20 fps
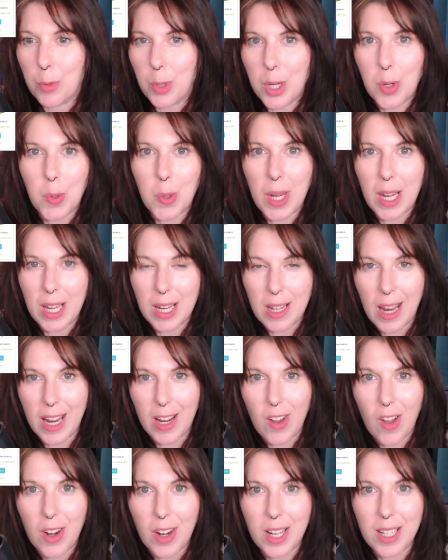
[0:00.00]
recreated
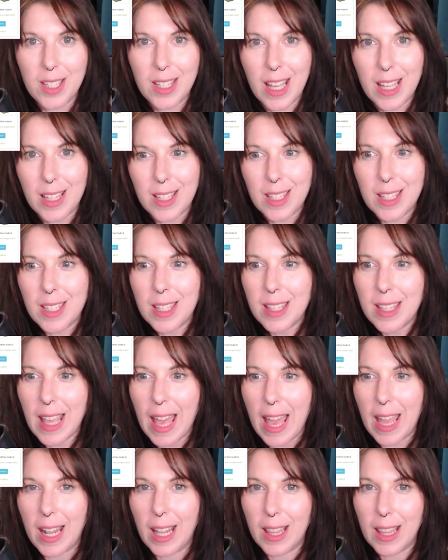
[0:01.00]
iconic sets
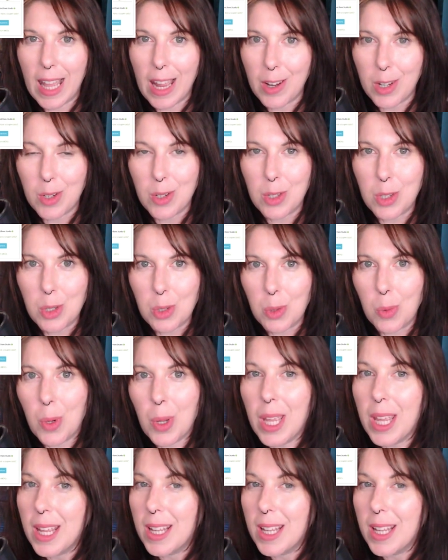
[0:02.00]
that allow you to